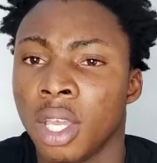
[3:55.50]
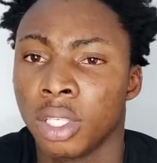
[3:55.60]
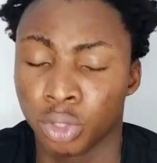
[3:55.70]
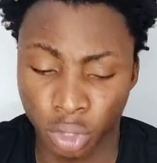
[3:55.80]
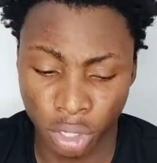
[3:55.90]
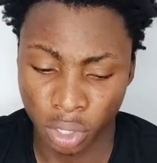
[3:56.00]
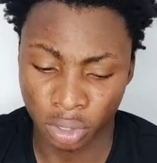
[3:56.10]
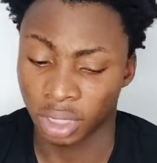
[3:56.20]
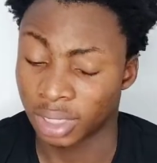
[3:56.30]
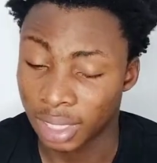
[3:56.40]
It's growing your
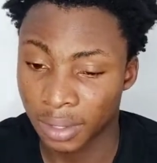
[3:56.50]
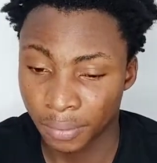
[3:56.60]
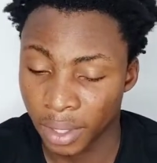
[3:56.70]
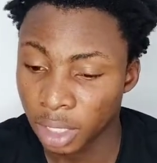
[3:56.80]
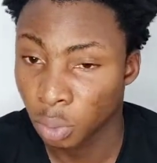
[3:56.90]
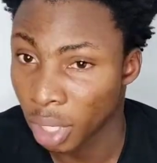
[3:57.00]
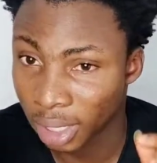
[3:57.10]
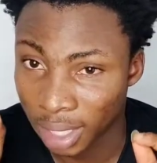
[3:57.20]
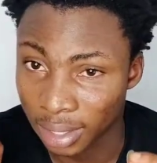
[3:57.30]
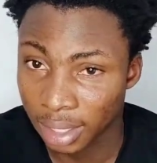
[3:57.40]
audience. There are different ways,
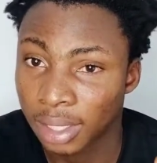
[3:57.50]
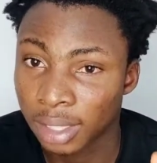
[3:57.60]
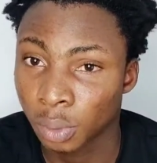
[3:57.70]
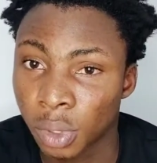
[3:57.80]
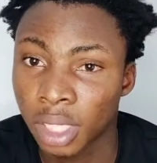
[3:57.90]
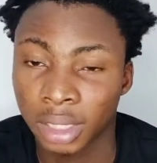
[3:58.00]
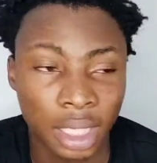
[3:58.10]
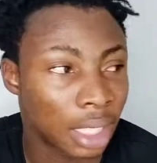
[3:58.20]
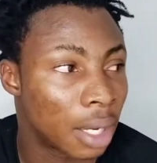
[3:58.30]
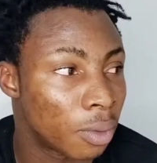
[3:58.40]
and this is what
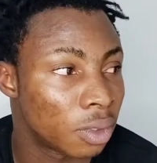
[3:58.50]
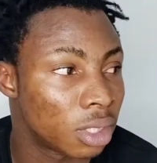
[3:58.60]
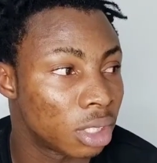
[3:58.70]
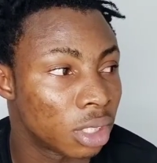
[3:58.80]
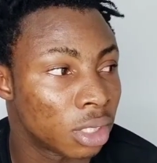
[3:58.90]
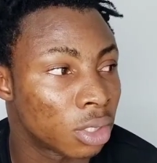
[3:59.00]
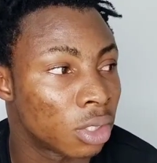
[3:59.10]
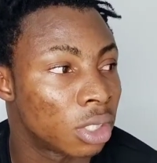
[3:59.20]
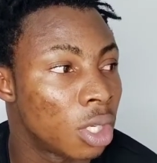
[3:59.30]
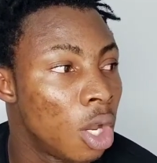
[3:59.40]
exactly I want to teach in this course.